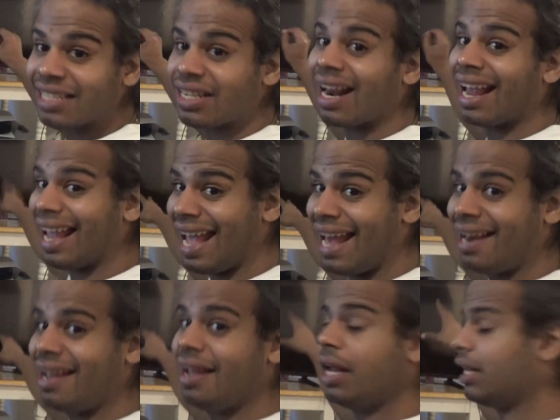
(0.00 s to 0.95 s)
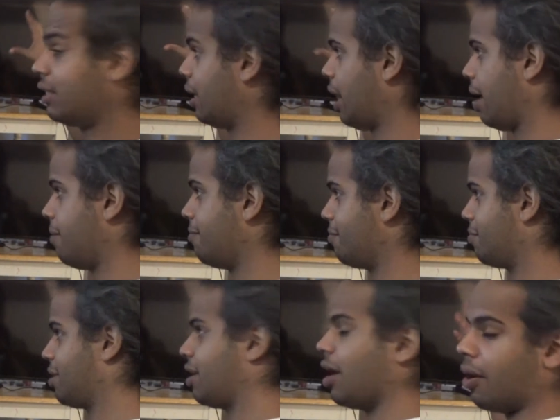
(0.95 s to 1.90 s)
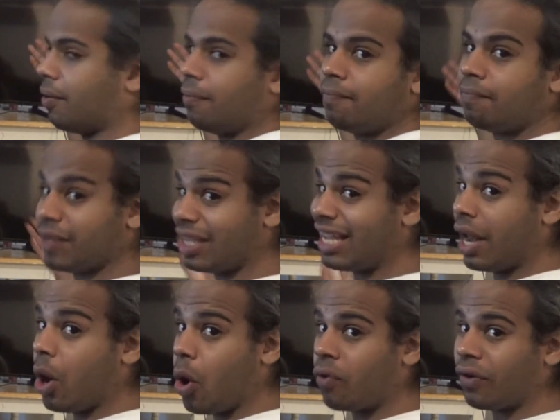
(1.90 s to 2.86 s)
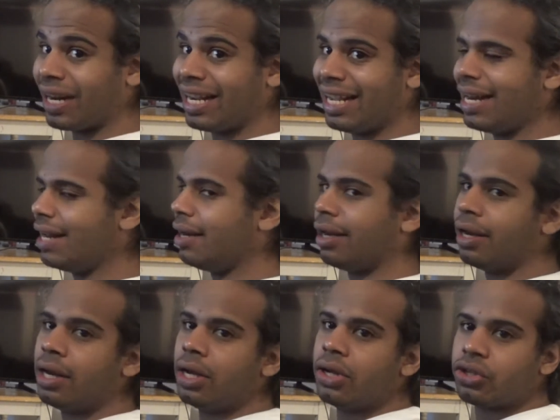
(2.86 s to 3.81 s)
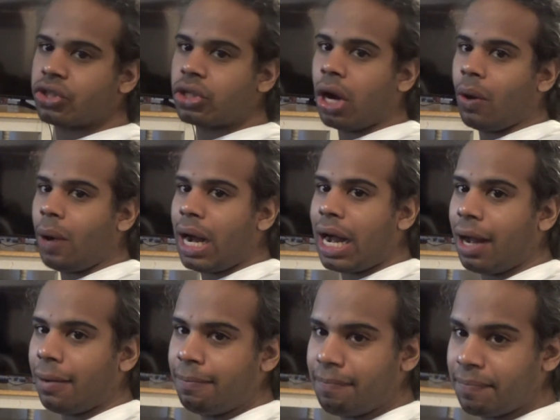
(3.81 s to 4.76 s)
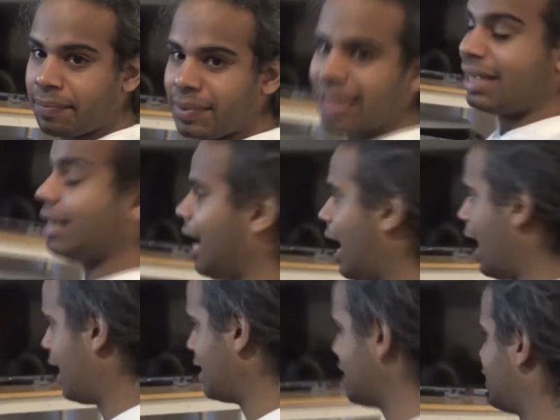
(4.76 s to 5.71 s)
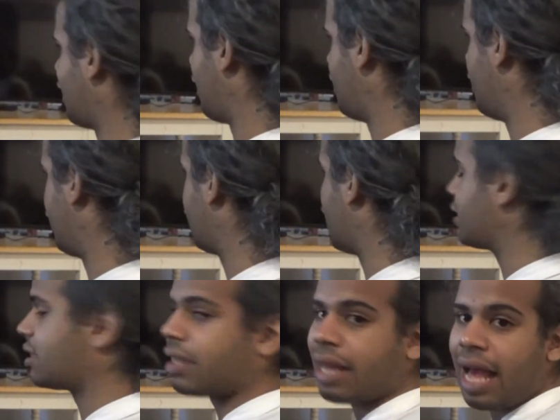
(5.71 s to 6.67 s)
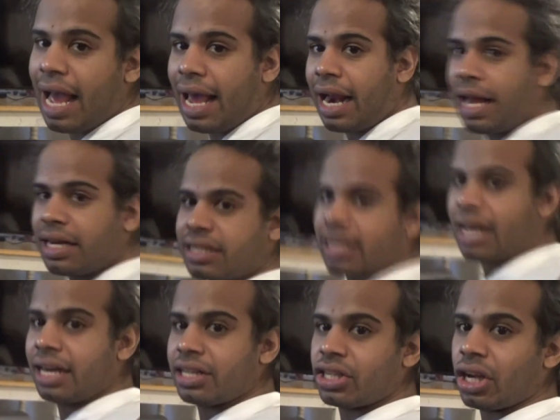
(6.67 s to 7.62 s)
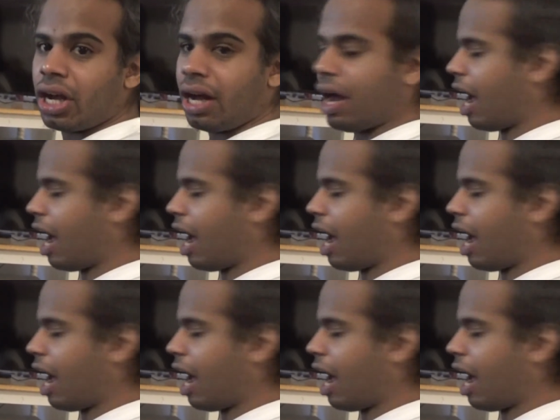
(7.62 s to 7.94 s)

it's gonna hit to then, you know, get overheated. So I decided against that, and I decided to